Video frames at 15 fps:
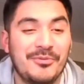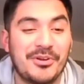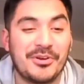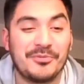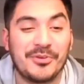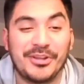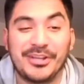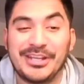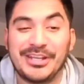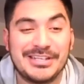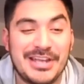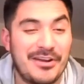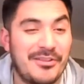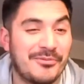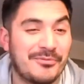we couldn't
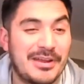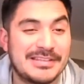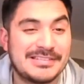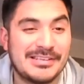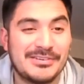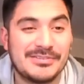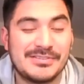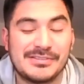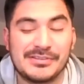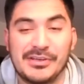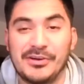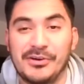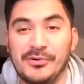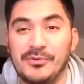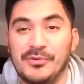really get it done in the red zone.
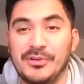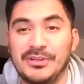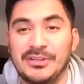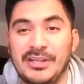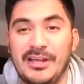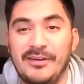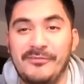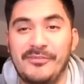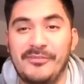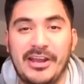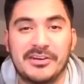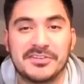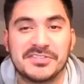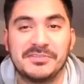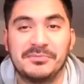So
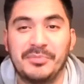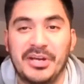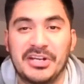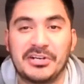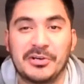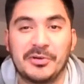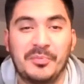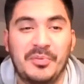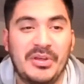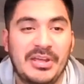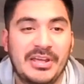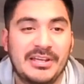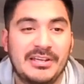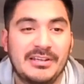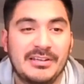love the Harrison Butker
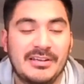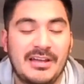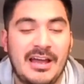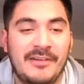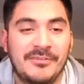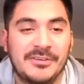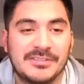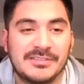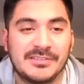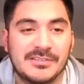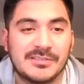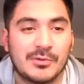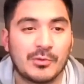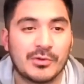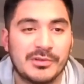pick.
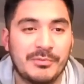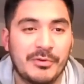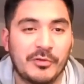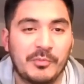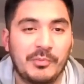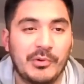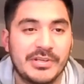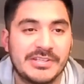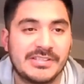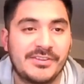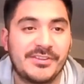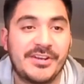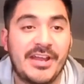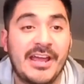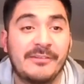Obviously scored the most
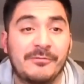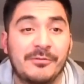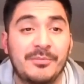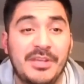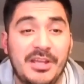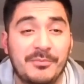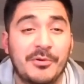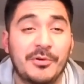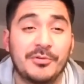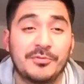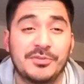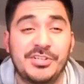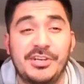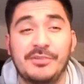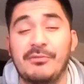points on the night. For me, I'm
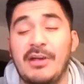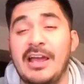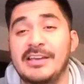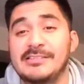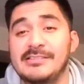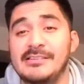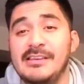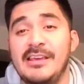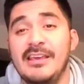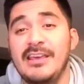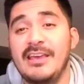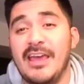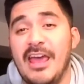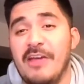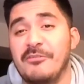going Rasheed Rice.
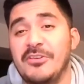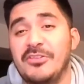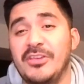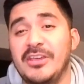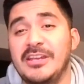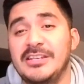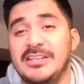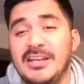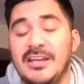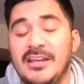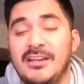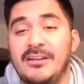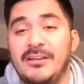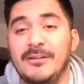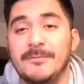Everything he
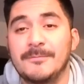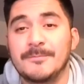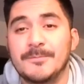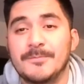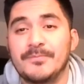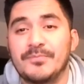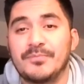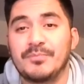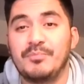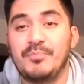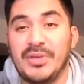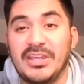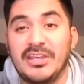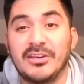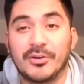did
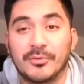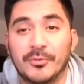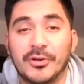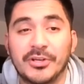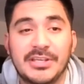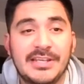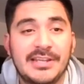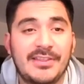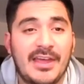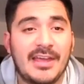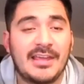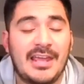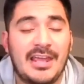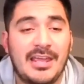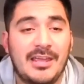being a rookie in
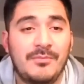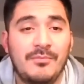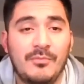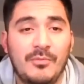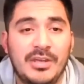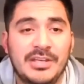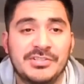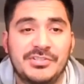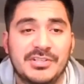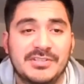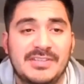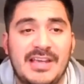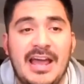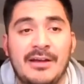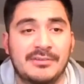that game is
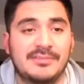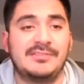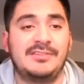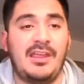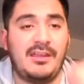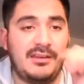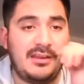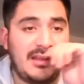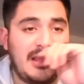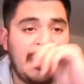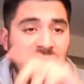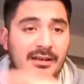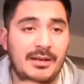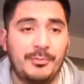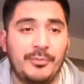just
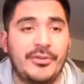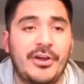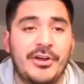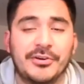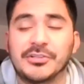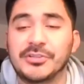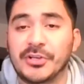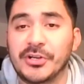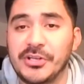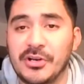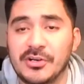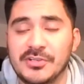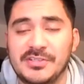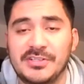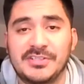outstanding. Ended up with 130
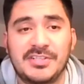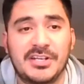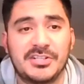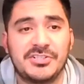yards and a